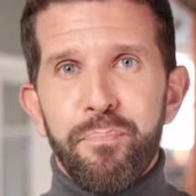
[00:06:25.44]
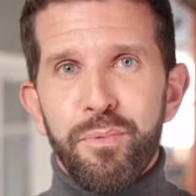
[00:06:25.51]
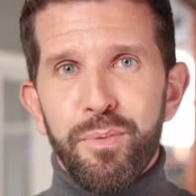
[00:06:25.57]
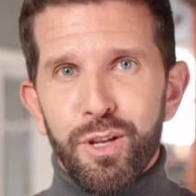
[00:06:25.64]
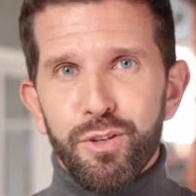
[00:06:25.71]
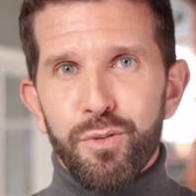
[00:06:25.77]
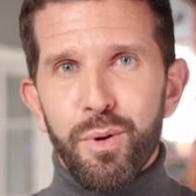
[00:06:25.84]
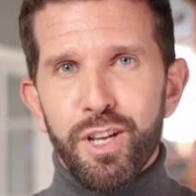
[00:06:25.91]

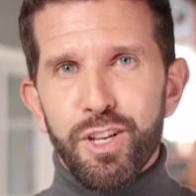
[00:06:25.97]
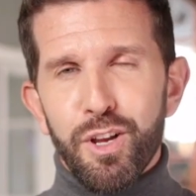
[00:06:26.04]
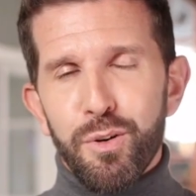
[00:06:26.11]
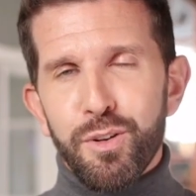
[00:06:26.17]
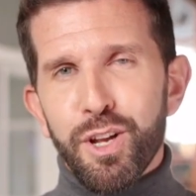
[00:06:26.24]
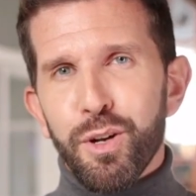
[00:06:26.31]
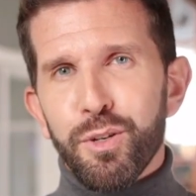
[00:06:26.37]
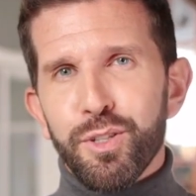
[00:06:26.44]
This ratio
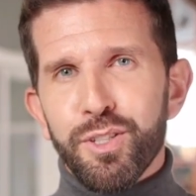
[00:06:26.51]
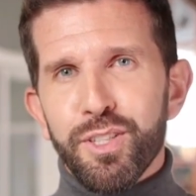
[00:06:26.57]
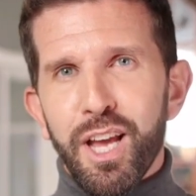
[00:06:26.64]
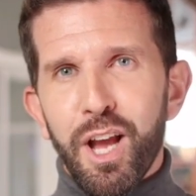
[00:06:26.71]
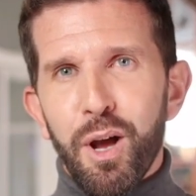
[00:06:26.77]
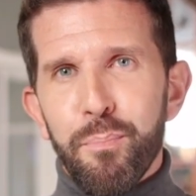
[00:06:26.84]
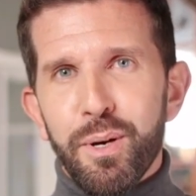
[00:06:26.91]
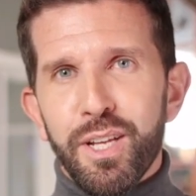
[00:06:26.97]
tells us
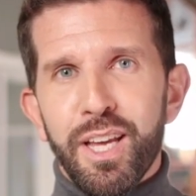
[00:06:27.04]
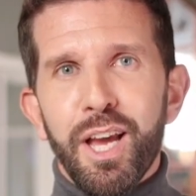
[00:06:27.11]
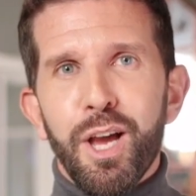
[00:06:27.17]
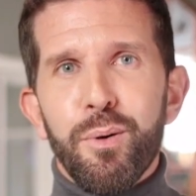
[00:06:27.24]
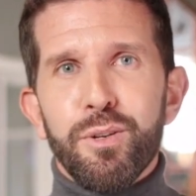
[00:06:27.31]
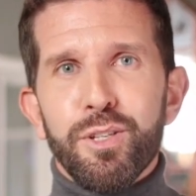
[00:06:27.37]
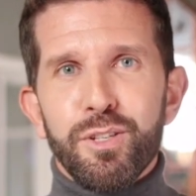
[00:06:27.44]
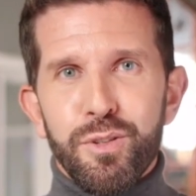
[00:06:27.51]
how many
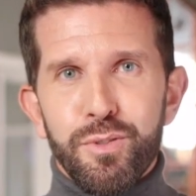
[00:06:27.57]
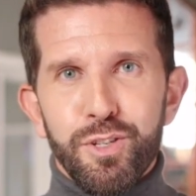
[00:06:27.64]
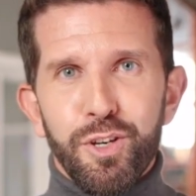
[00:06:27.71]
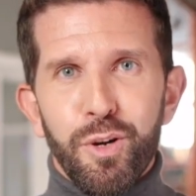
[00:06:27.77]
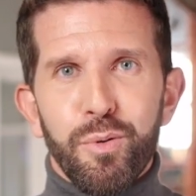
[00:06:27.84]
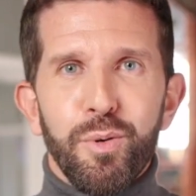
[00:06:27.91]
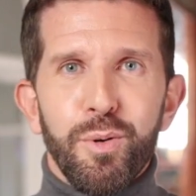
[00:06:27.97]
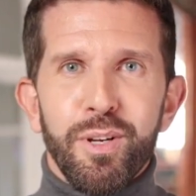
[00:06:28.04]
ounces of
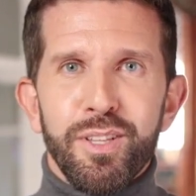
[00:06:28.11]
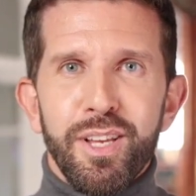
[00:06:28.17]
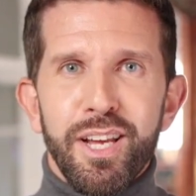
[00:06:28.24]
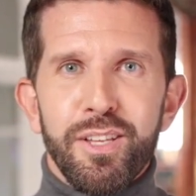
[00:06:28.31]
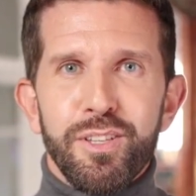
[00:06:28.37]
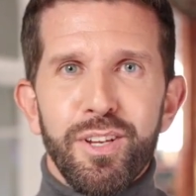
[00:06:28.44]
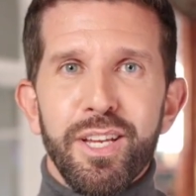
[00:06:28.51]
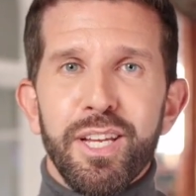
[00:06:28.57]
silver it
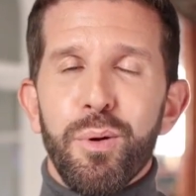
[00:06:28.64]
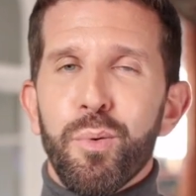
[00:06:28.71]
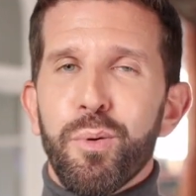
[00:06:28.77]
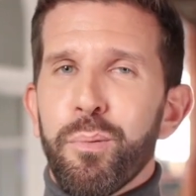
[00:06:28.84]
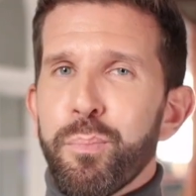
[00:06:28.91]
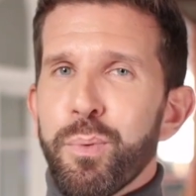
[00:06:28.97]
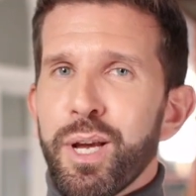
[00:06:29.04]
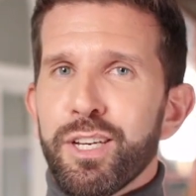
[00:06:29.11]
takes to equal the
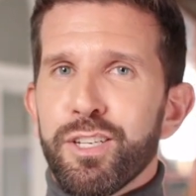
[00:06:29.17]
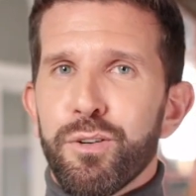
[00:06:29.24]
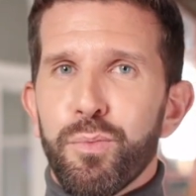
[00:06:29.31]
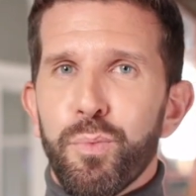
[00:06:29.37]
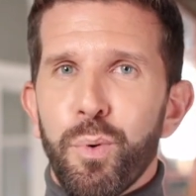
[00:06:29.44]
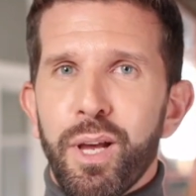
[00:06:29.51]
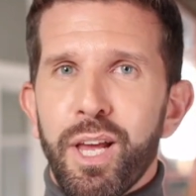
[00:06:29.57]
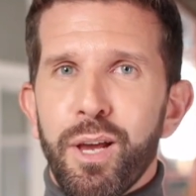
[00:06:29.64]
price of
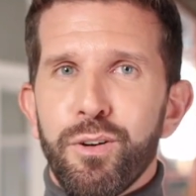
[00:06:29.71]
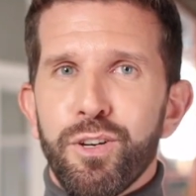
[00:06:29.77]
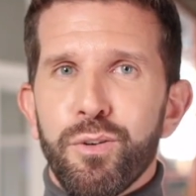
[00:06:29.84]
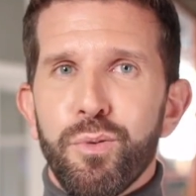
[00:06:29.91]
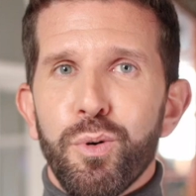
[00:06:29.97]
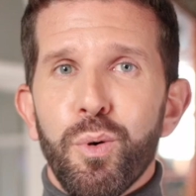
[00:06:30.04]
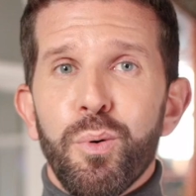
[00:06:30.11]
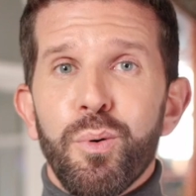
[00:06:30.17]
1 ounce of
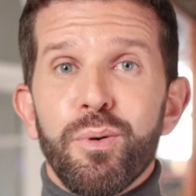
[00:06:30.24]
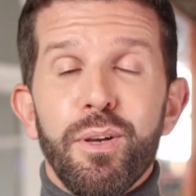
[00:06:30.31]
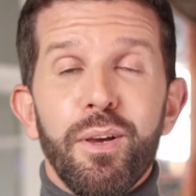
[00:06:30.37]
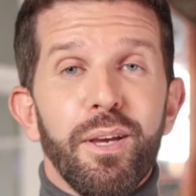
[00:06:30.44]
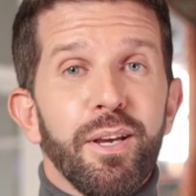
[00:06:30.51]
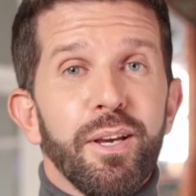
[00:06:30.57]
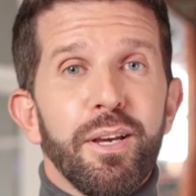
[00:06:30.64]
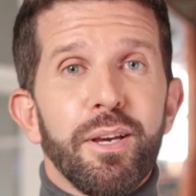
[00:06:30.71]
gold.
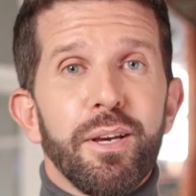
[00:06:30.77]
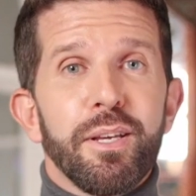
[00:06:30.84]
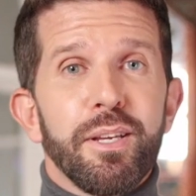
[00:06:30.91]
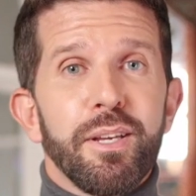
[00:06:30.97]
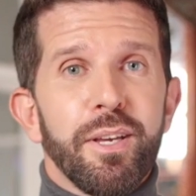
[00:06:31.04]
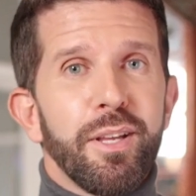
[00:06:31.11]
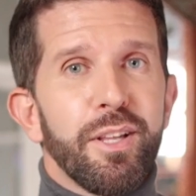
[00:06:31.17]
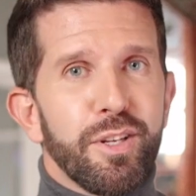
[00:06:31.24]

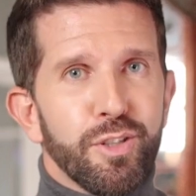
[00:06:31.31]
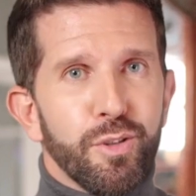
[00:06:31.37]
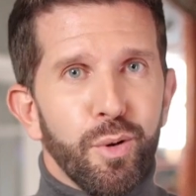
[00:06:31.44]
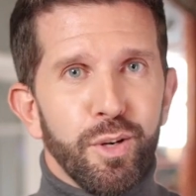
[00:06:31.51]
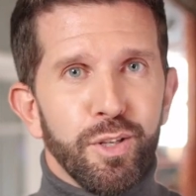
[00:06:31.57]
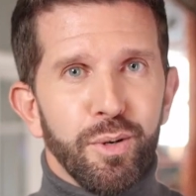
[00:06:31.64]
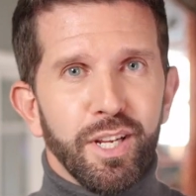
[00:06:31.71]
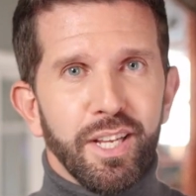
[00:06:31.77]

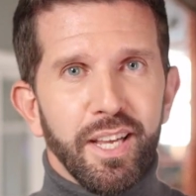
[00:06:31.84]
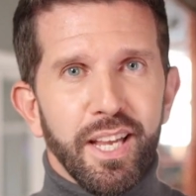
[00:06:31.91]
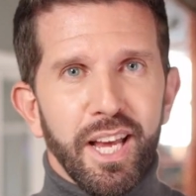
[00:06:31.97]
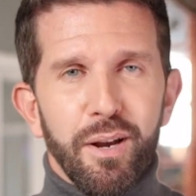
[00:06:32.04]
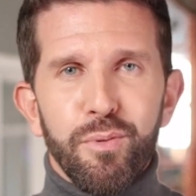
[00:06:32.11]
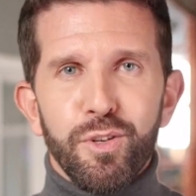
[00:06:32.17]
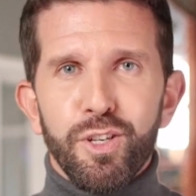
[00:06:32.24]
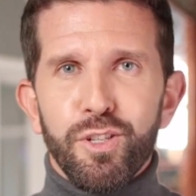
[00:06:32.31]
Historically, it
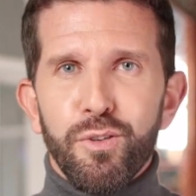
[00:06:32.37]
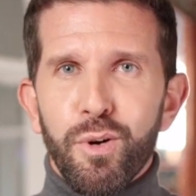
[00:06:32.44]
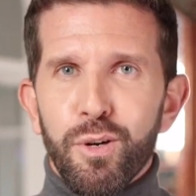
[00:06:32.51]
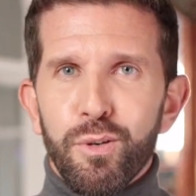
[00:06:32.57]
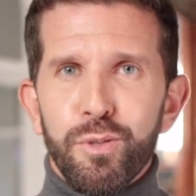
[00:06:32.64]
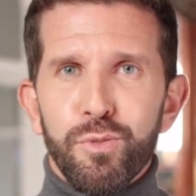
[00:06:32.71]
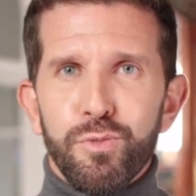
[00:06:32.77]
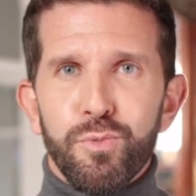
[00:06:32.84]
averages
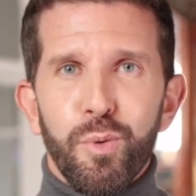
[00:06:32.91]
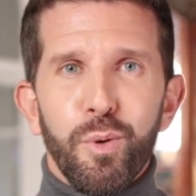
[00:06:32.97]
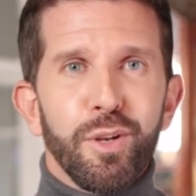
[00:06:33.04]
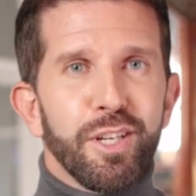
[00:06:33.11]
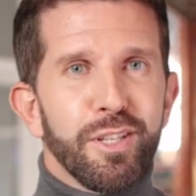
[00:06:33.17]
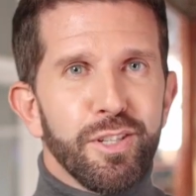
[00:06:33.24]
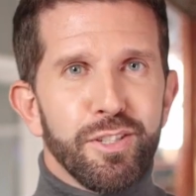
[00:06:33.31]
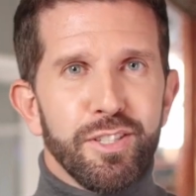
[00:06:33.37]
around
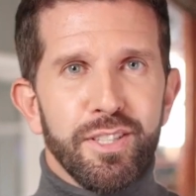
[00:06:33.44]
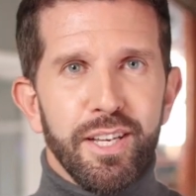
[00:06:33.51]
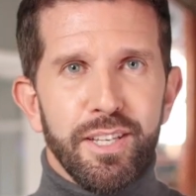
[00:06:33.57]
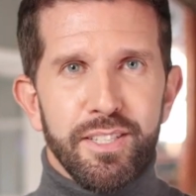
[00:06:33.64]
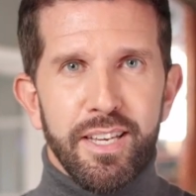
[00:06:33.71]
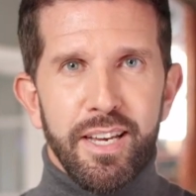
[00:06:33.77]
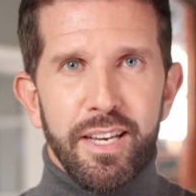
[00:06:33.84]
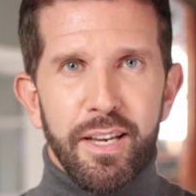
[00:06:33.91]
40 to
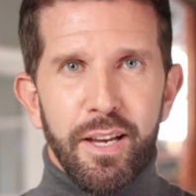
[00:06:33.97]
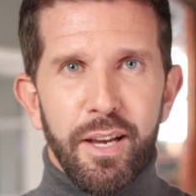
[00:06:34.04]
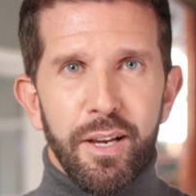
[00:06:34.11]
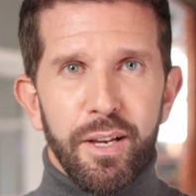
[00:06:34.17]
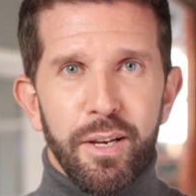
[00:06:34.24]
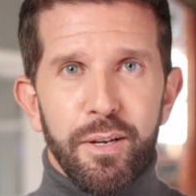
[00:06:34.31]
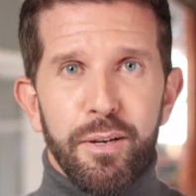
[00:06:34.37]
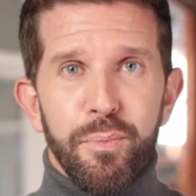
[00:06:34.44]
60,
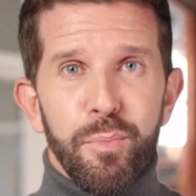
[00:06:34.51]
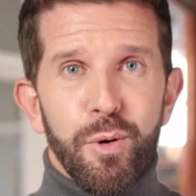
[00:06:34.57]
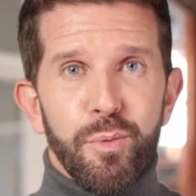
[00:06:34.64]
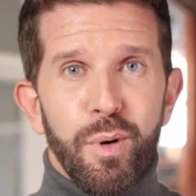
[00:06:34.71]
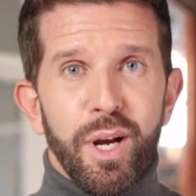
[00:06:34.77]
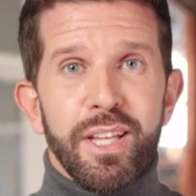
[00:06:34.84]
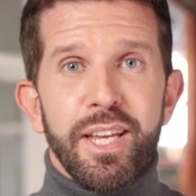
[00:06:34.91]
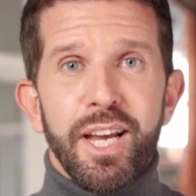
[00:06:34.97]
but
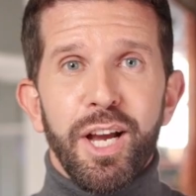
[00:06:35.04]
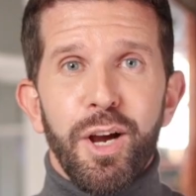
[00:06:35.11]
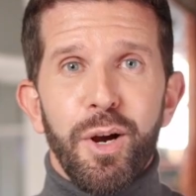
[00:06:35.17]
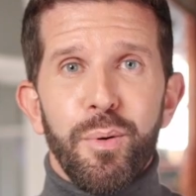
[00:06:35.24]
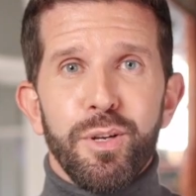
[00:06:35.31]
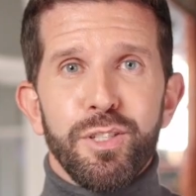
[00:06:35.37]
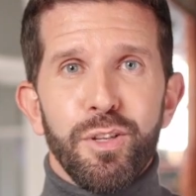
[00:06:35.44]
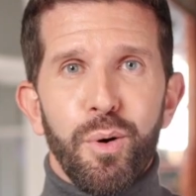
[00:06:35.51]
right
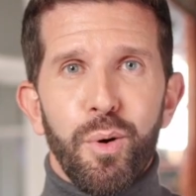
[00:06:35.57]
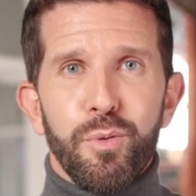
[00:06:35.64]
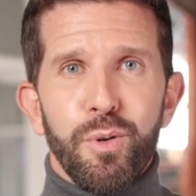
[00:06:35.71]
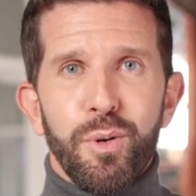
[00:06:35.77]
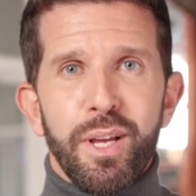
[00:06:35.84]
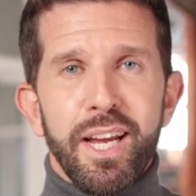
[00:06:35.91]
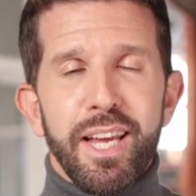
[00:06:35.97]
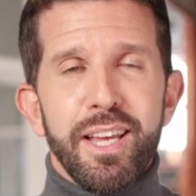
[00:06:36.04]
now it's
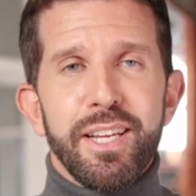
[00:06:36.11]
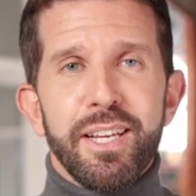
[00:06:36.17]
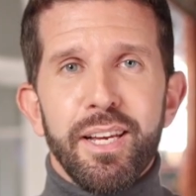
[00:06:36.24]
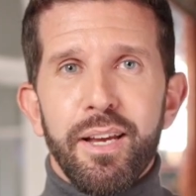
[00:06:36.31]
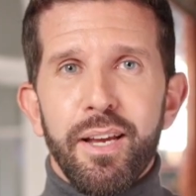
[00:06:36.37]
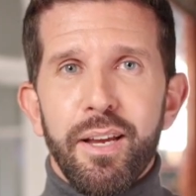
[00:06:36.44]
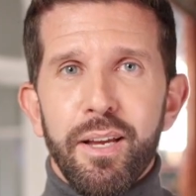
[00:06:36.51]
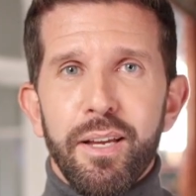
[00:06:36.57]
over 80.
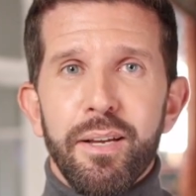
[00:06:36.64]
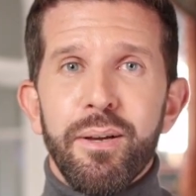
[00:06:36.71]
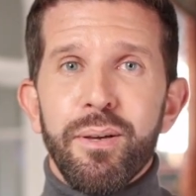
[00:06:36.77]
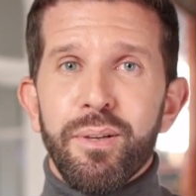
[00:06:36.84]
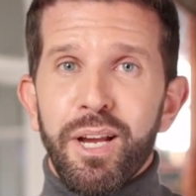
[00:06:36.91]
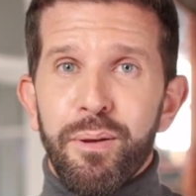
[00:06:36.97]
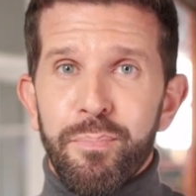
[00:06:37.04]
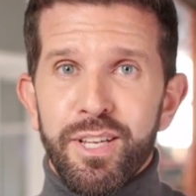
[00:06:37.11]

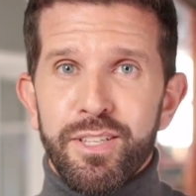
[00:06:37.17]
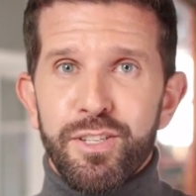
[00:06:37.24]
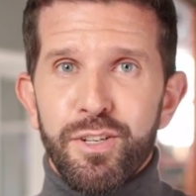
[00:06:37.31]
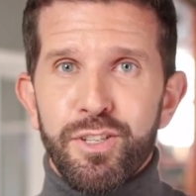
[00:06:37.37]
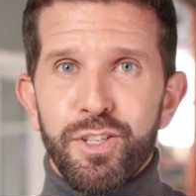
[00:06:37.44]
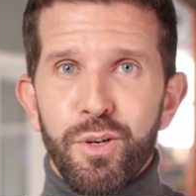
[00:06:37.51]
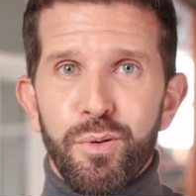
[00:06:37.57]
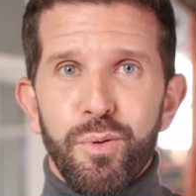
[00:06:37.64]
That means
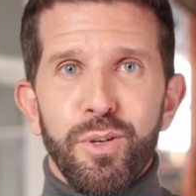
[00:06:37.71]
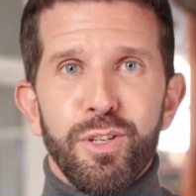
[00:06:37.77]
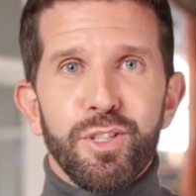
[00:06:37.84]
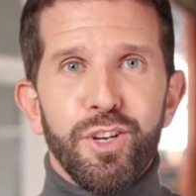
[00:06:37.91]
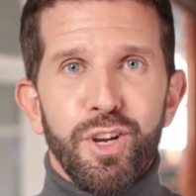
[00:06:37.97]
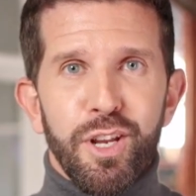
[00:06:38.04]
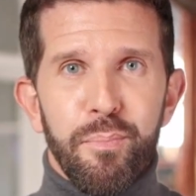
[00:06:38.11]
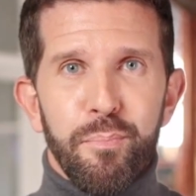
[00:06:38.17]
silver is
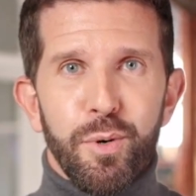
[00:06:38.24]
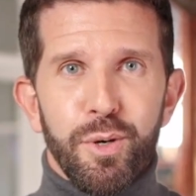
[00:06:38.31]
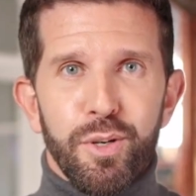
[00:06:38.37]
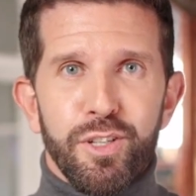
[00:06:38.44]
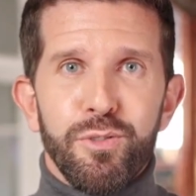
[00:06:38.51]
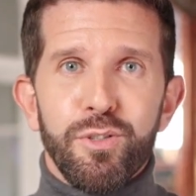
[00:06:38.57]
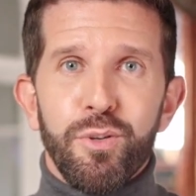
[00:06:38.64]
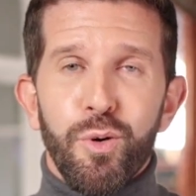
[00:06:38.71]
cheap
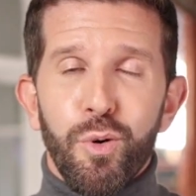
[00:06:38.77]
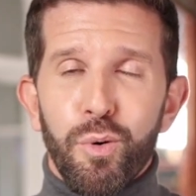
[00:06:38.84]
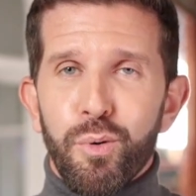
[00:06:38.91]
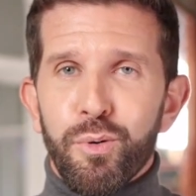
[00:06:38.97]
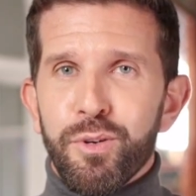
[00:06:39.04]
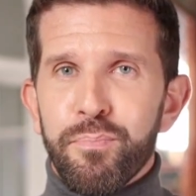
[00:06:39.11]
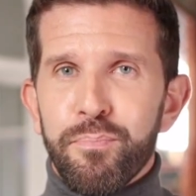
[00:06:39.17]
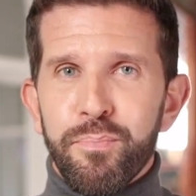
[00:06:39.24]
relative to
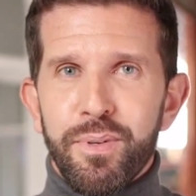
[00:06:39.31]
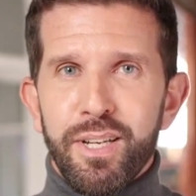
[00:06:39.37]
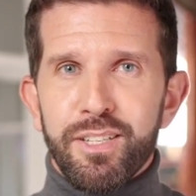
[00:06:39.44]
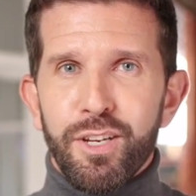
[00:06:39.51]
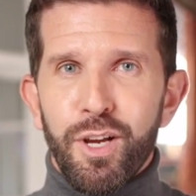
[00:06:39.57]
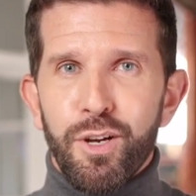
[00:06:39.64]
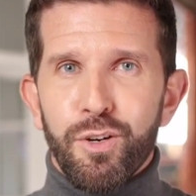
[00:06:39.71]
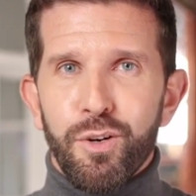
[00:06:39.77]
gold. It's
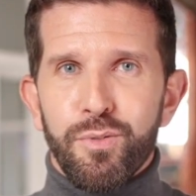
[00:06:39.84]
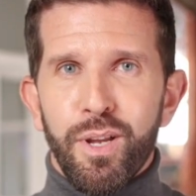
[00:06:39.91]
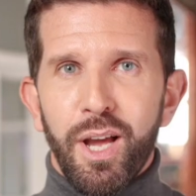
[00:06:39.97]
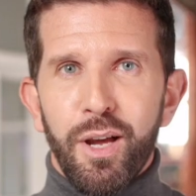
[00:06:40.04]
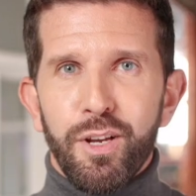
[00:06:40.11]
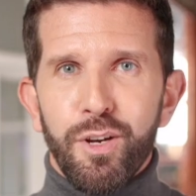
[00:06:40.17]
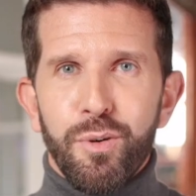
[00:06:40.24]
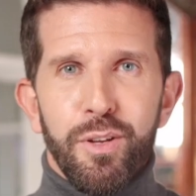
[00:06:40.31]

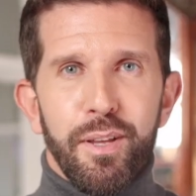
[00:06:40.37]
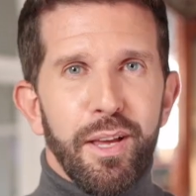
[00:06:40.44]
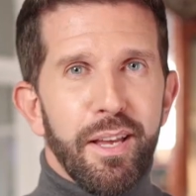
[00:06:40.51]
undervalued.